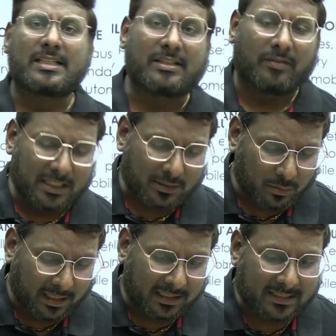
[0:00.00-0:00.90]
civil
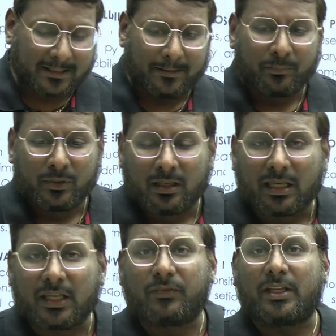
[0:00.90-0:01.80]
students,
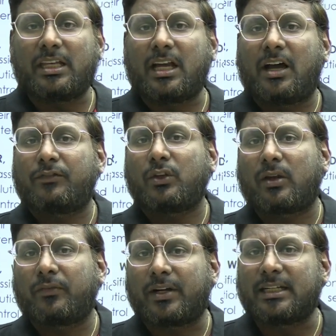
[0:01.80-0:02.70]
if any of
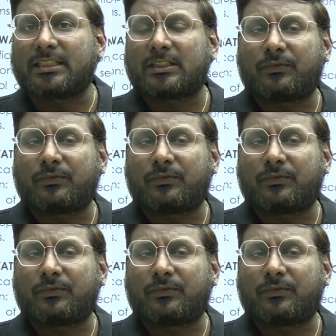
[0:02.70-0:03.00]
your friends